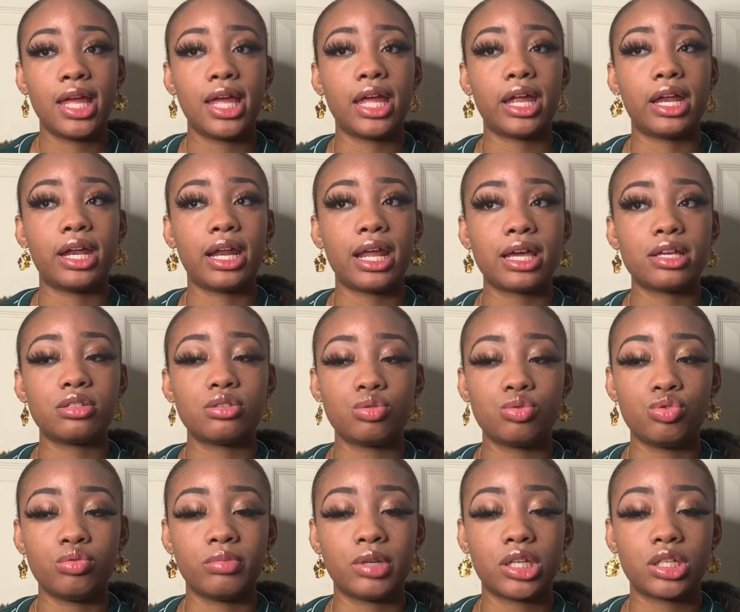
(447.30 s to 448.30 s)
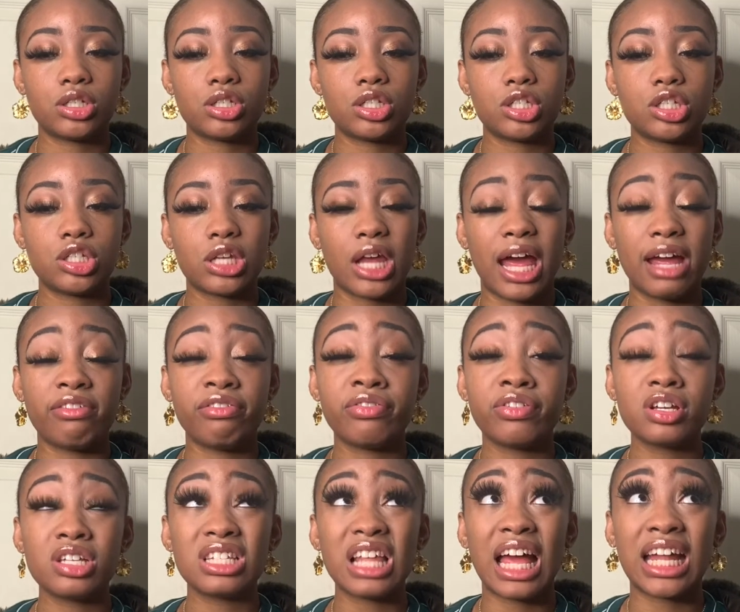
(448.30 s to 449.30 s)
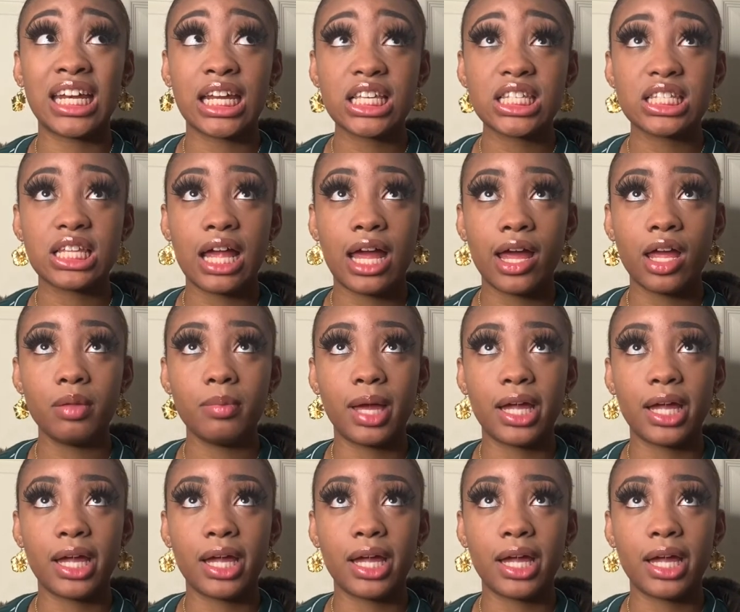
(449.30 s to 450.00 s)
And that's too much. I for next time